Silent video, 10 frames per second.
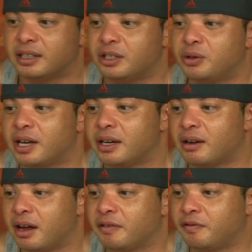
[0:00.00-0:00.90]
that you
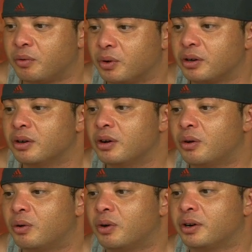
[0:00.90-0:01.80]
cannot afford
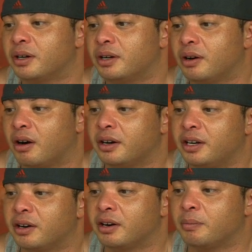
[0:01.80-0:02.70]
or are
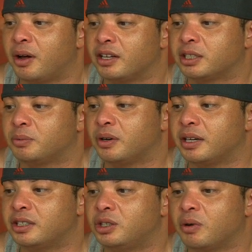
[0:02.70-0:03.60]
near impossible
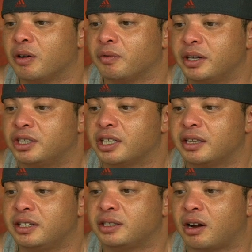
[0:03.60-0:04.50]
unless you are rich,
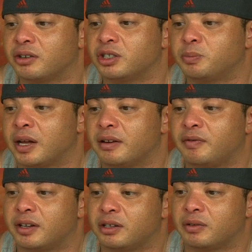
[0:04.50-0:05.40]
and these doctors
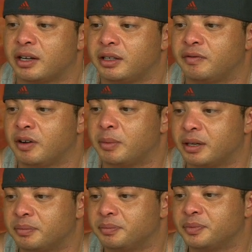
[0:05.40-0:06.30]
benefit directly from
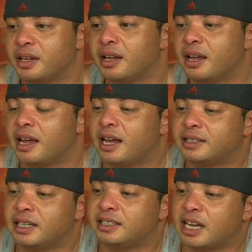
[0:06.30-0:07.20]
it.
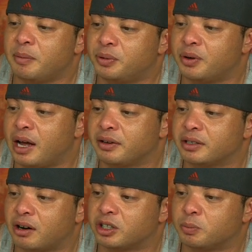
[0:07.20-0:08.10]
As an example, how
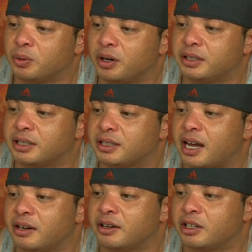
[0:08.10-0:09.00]
can Dr. Berg
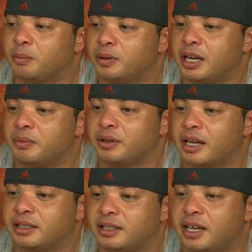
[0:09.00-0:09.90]
decide on a complaint with
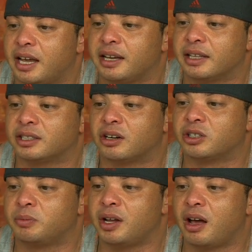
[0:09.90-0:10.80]
SDA against
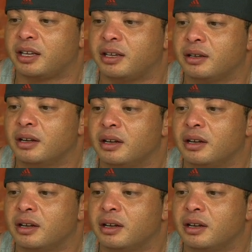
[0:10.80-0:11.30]
Dr. Miyagi?